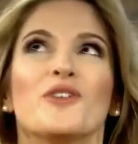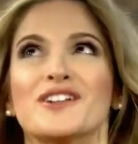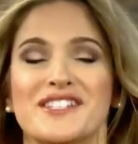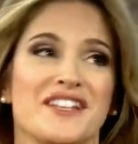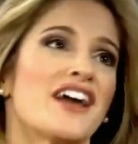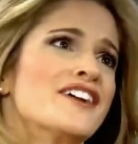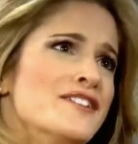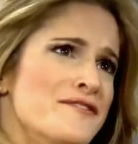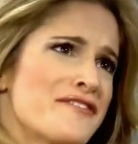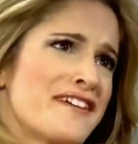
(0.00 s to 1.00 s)
Well, it's not a
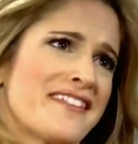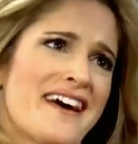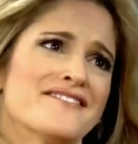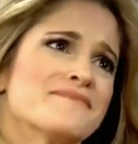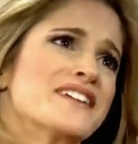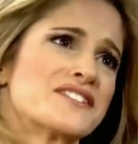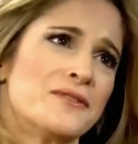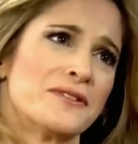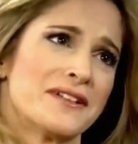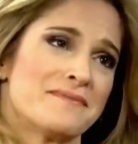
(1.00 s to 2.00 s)
new thing. That would be
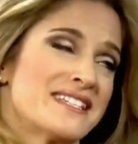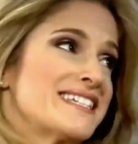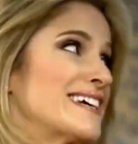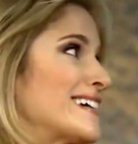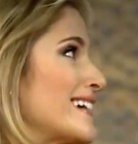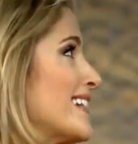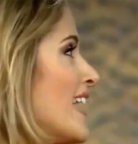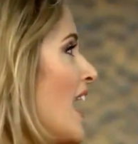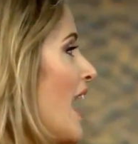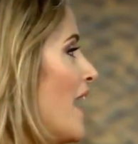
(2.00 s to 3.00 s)
totally mistaking it.
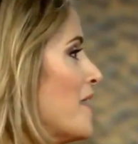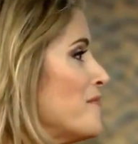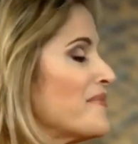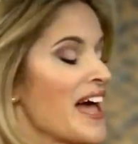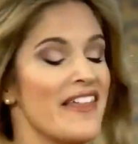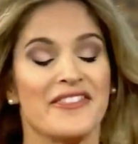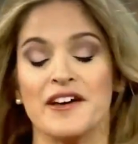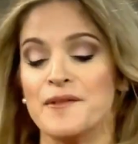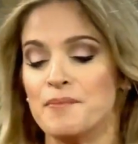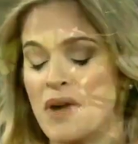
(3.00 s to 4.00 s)
Um,
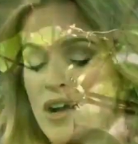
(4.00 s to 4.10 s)
the